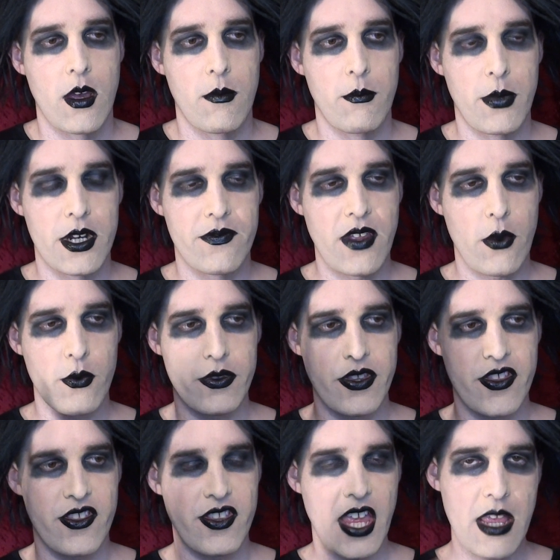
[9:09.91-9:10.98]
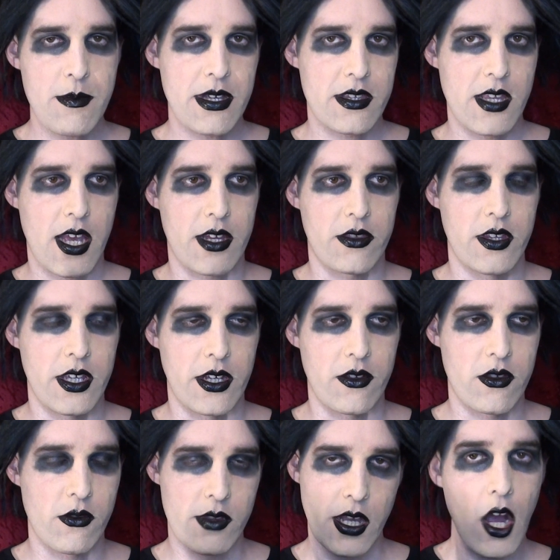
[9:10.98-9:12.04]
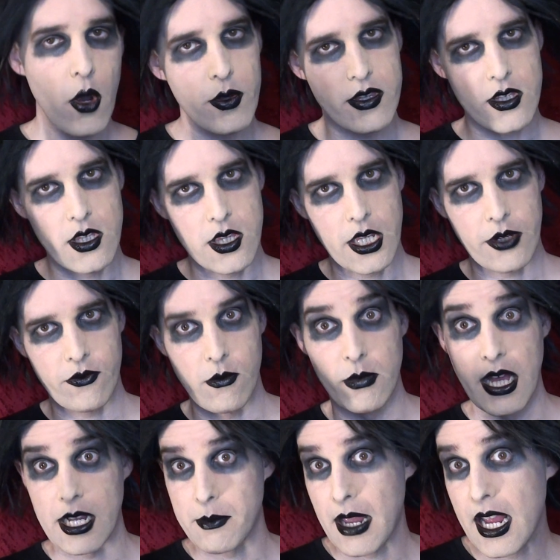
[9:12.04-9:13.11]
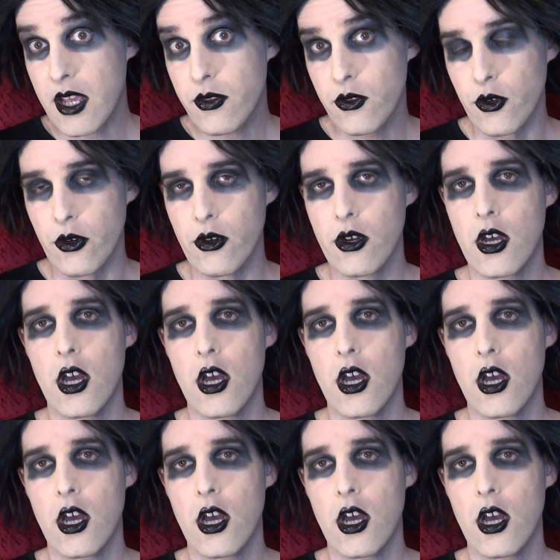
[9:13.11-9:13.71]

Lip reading: But if that were the same exact thing, so it's like, oh, it's the thing from Black Panther,